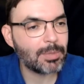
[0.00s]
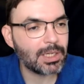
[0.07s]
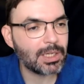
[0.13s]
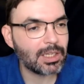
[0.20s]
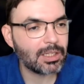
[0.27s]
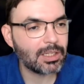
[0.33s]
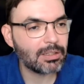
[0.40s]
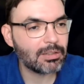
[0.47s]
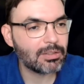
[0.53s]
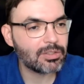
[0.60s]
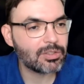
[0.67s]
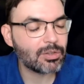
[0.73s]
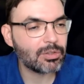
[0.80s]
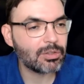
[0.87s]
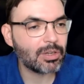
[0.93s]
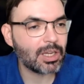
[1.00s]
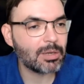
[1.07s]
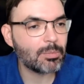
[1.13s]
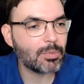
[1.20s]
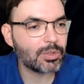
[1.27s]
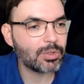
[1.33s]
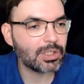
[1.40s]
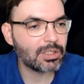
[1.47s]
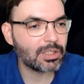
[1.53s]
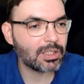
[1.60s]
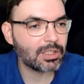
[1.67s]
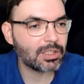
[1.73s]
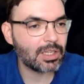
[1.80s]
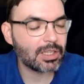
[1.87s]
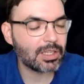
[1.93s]
happening so you can
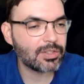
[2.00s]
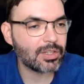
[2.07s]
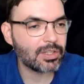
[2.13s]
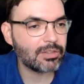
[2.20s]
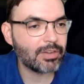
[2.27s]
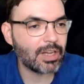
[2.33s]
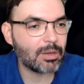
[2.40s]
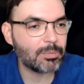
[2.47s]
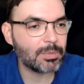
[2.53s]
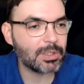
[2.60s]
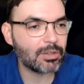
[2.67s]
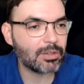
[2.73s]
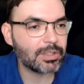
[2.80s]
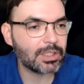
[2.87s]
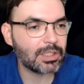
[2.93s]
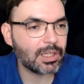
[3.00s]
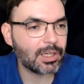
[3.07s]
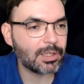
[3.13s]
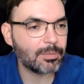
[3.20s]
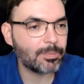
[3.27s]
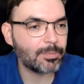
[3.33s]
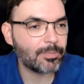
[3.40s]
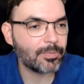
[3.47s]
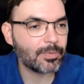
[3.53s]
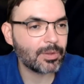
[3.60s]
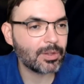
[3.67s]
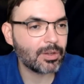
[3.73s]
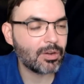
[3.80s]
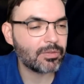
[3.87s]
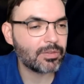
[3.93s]
monitor that development over time
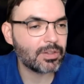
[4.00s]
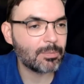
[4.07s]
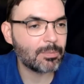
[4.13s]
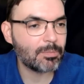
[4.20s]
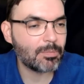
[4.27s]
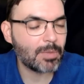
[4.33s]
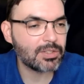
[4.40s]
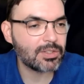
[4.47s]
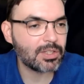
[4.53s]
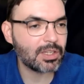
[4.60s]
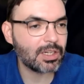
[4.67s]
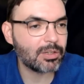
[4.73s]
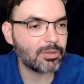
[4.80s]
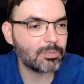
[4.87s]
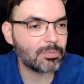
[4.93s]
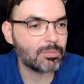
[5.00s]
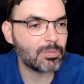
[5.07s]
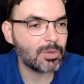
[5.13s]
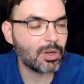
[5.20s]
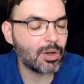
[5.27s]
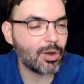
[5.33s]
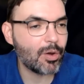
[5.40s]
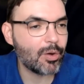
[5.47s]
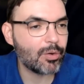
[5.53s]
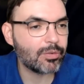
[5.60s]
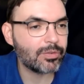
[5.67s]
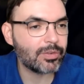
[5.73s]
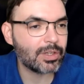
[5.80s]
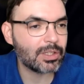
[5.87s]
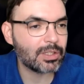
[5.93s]
of the mycelium
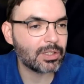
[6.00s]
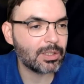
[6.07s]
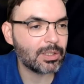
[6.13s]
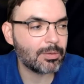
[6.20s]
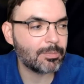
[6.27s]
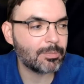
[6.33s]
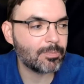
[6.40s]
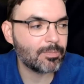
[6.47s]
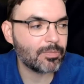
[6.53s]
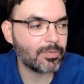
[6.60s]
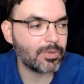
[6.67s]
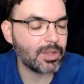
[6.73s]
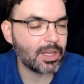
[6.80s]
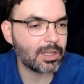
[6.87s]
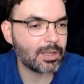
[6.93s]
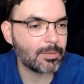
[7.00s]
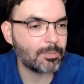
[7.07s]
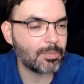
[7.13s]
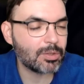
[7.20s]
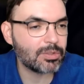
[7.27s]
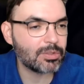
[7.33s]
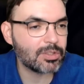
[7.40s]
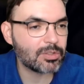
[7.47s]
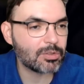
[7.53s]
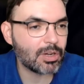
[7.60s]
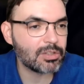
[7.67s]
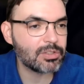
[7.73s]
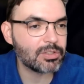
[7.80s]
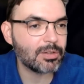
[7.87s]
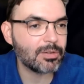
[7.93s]
over the build
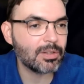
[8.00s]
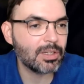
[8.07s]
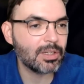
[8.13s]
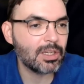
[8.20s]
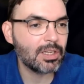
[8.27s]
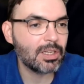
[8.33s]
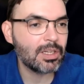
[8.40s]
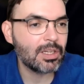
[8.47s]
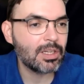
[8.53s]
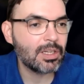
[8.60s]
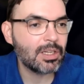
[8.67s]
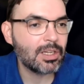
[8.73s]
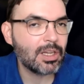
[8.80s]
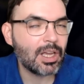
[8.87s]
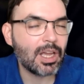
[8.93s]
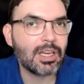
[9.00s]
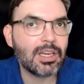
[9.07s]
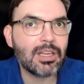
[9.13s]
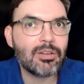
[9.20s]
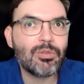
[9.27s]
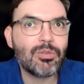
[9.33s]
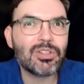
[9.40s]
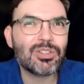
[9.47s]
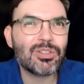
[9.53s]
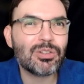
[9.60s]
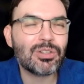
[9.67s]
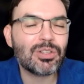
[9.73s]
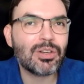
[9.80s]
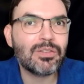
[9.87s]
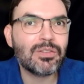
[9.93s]
structure? And now what
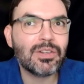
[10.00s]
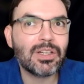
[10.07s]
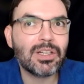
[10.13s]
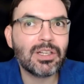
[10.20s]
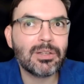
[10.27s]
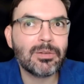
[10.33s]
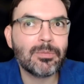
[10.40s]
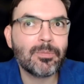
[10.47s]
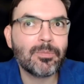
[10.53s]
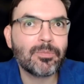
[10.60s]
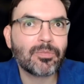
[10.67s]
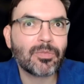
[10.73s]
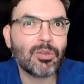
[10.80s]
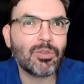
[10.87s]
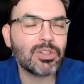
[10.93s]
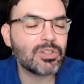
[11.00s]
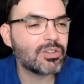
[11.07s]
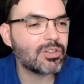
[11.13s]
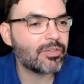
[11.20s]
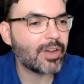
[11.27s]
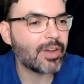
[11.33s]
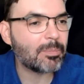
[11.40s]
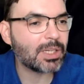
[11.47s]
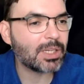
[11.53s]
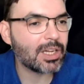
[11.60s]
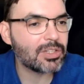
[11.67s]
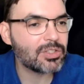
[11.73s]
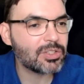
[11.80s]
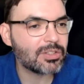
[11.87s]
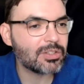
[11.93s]
sort of
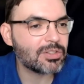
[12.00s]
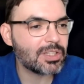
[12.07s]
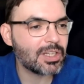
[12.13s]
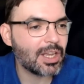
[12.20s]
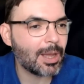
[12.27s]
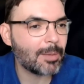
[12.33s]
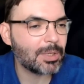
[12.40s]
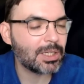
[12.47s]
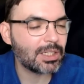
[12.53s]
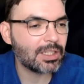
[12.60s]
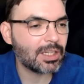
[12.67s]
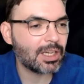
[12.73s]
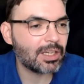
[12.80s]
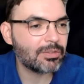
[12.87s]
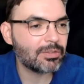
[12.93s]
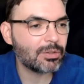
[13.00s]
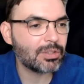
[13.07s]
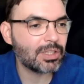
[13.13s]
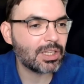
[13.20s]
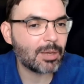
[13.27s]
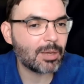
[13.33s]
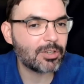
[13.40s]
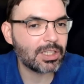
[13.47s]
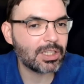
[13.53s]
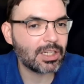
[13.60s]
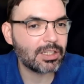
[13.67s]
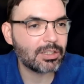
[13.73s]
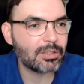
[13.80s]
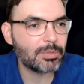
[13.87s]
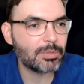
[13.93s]
applications you see happening there? If you could elaborate
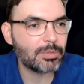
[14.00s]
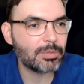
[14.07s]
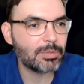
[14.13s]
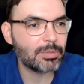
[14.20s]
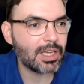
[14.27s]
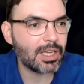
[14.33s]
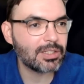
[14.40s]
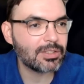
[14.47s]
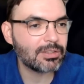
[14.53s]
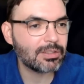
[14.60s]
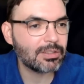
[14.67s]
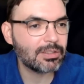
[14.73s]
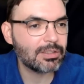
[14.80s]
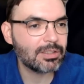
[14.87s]
a little bit on that.